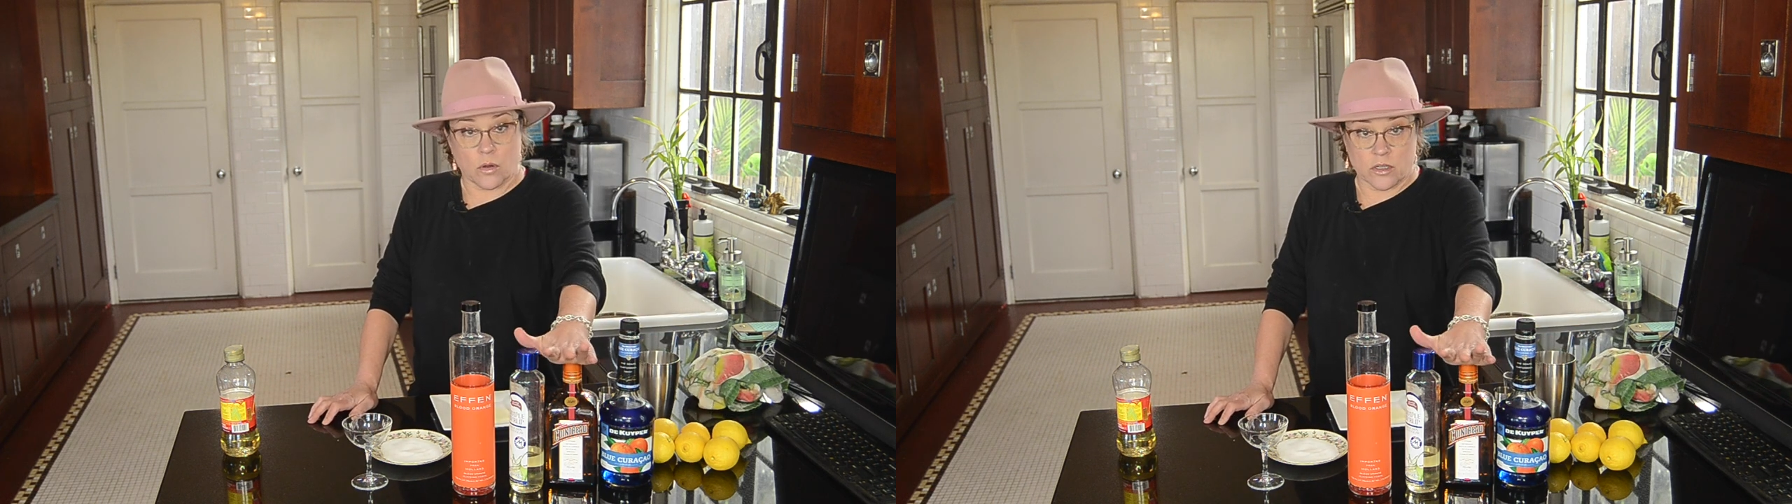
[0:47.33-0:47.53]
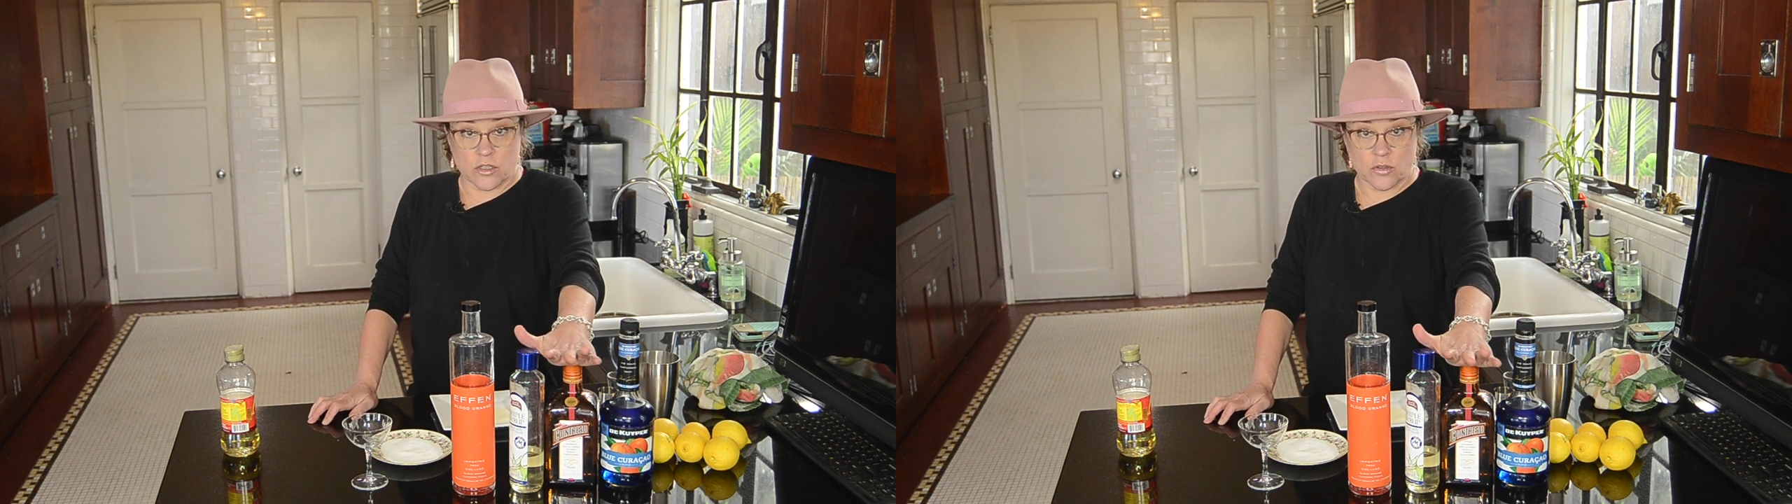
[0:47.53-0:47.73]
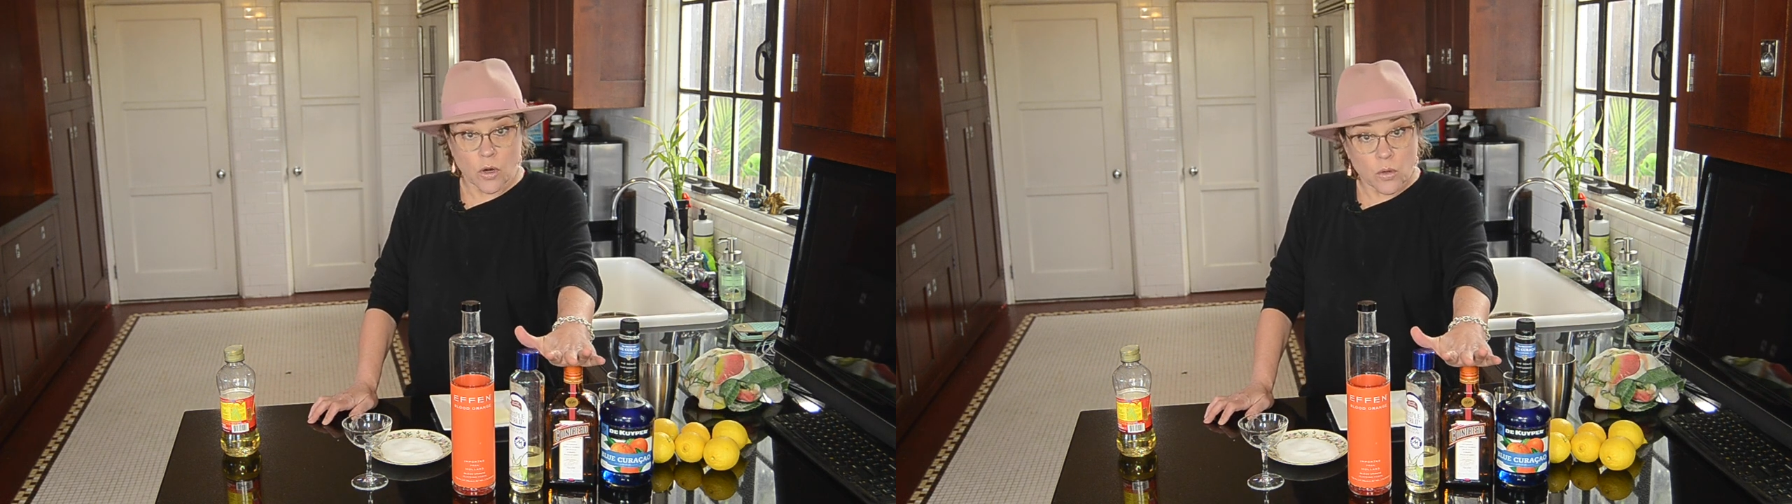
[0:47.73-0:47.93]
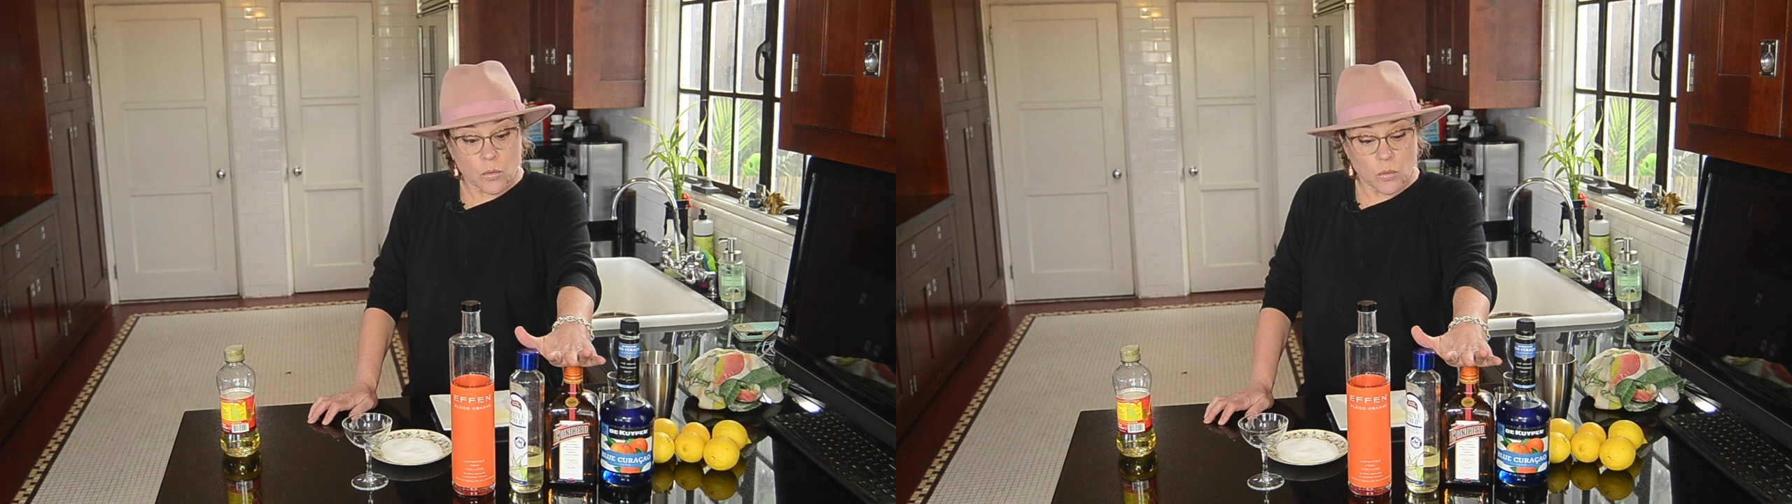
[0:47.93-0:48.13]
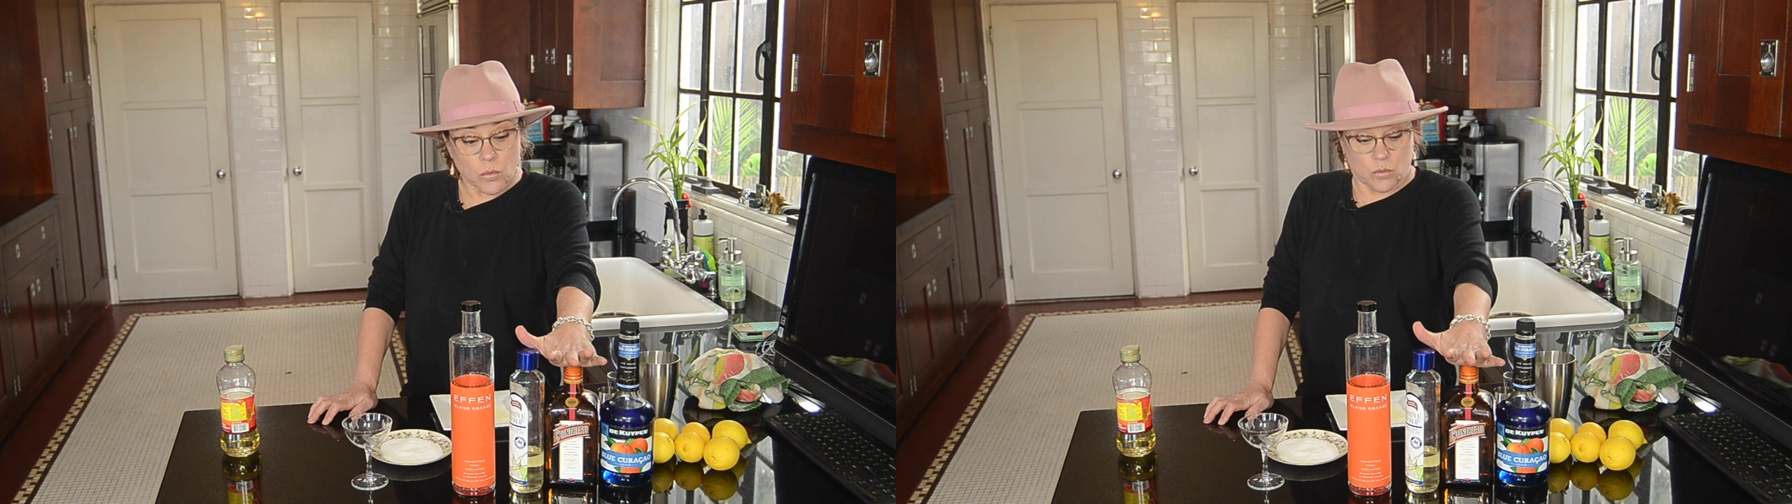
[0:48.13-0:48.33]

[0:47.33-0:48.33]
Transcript: Cointreau,